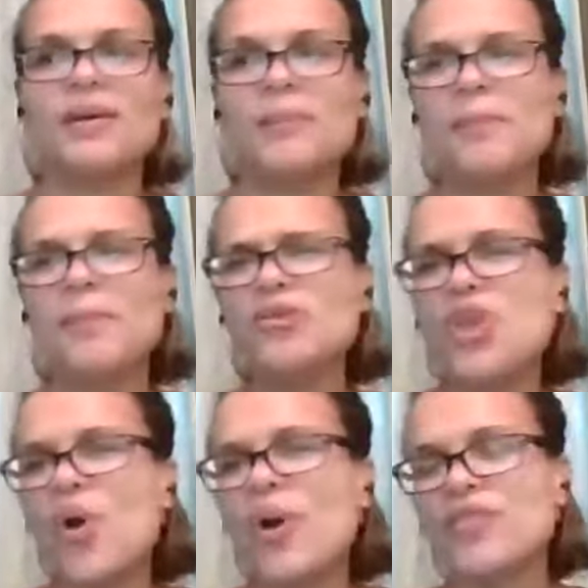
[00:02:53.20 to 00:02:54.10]
people
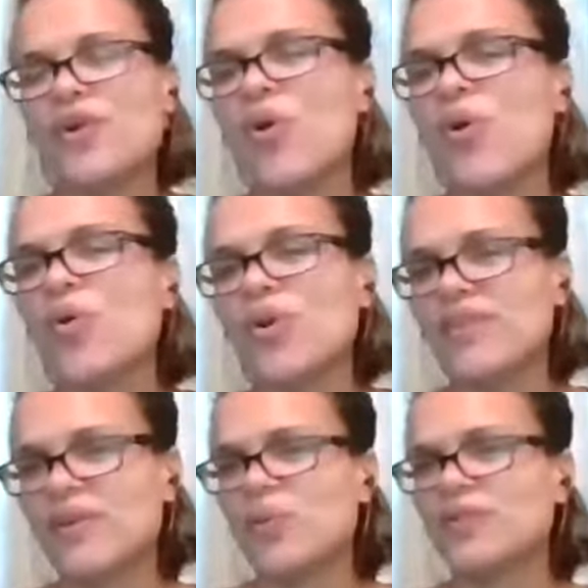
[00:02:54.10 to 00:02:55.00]
know at the core of
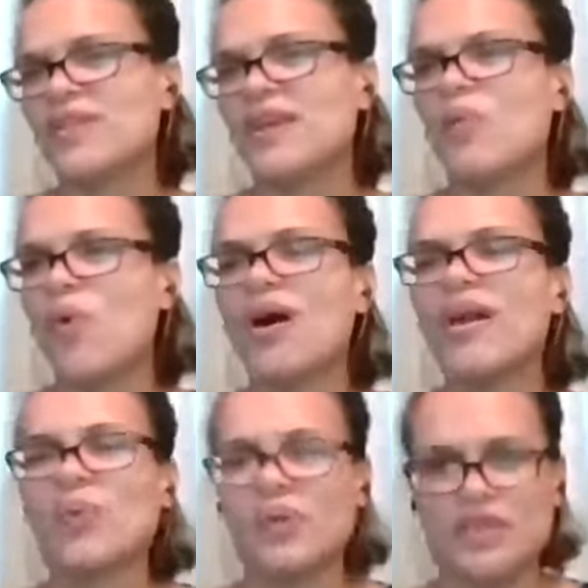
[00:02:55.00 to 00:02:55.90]
it what they
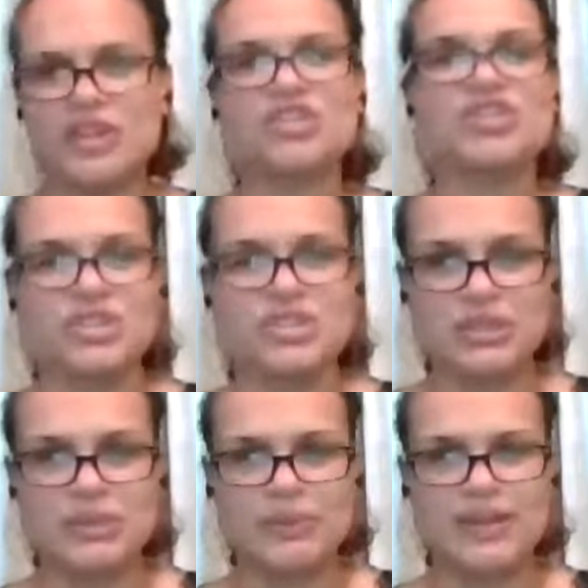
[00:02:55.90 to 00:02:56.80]
want and what they should
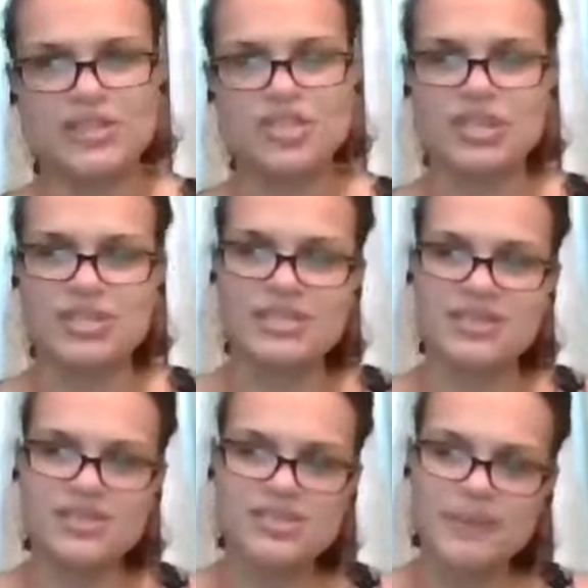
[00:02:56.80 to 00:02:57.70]
do. It's just
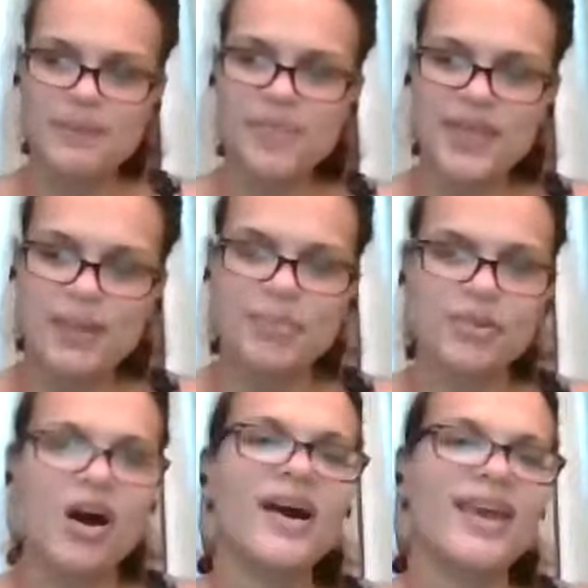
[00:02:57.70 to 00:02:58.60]
there's something
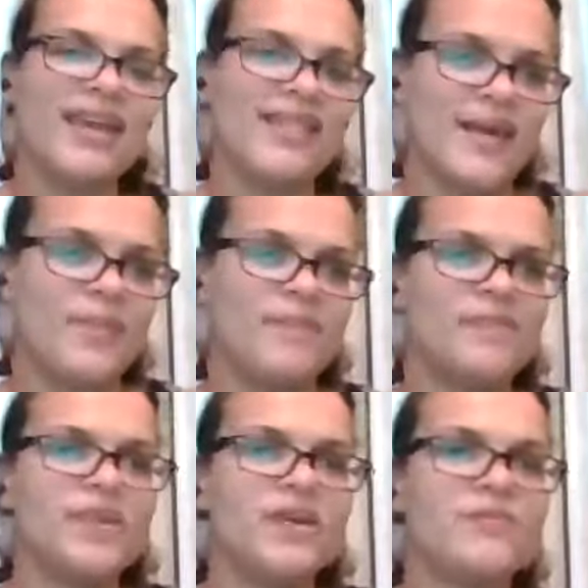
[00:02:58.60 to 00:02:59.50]
blocking them
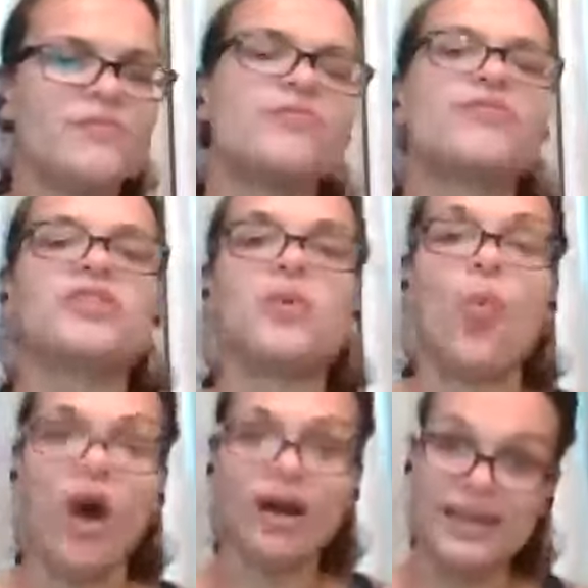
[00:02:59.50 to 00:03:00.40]
from fully
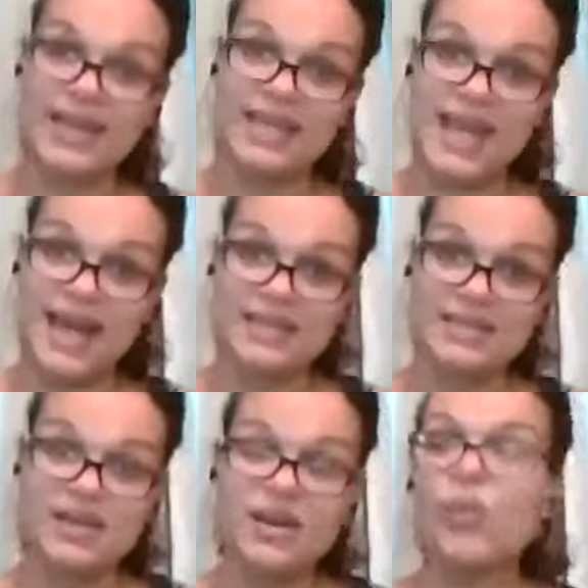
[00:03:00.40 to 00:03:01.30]
walking in that.
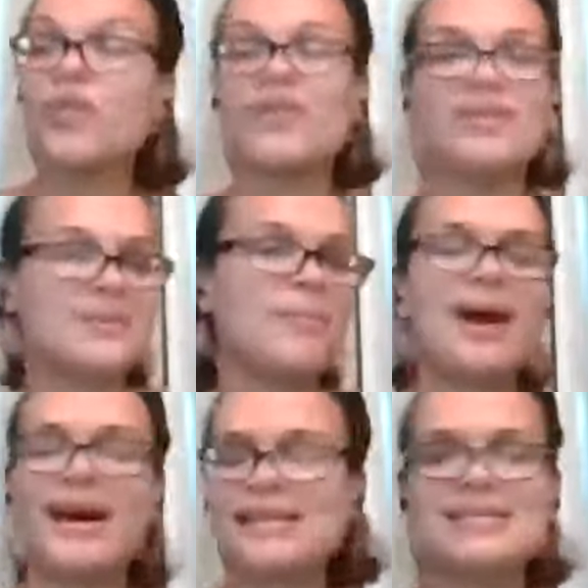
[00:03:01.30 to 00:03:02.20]
Whether it's a
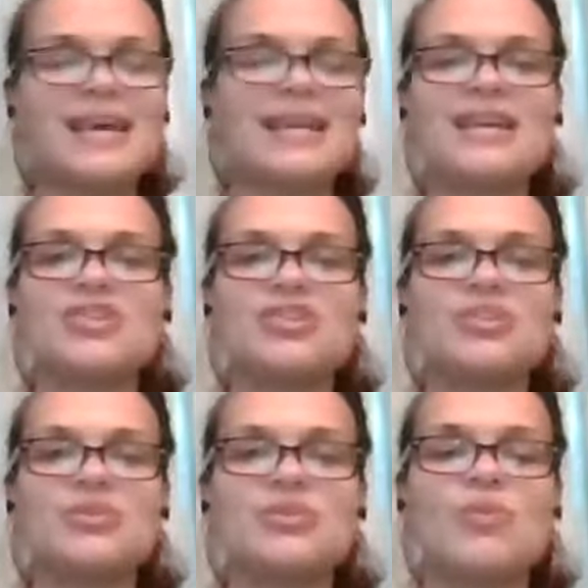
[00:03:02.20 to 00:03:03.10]
mindset
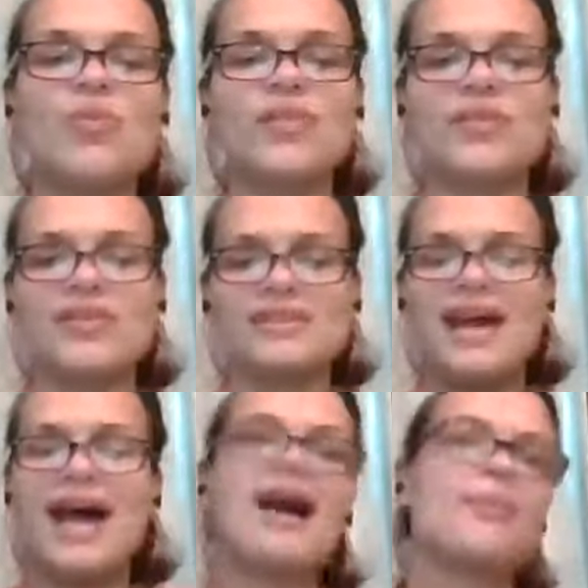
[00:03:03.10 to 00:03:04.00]
issue, whether it's a
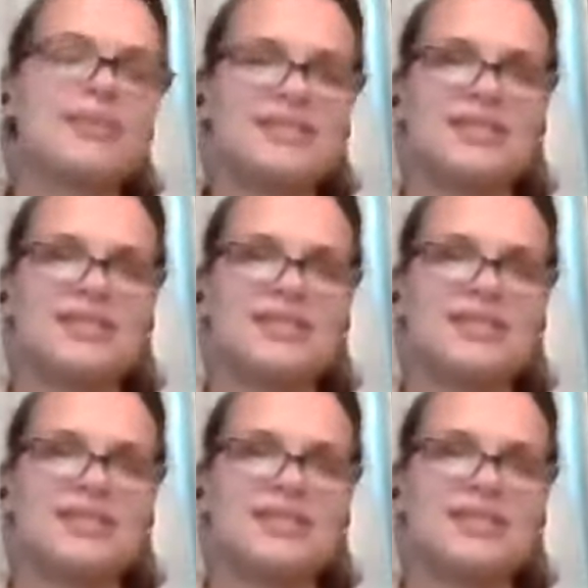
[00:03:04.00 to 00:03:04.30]
habits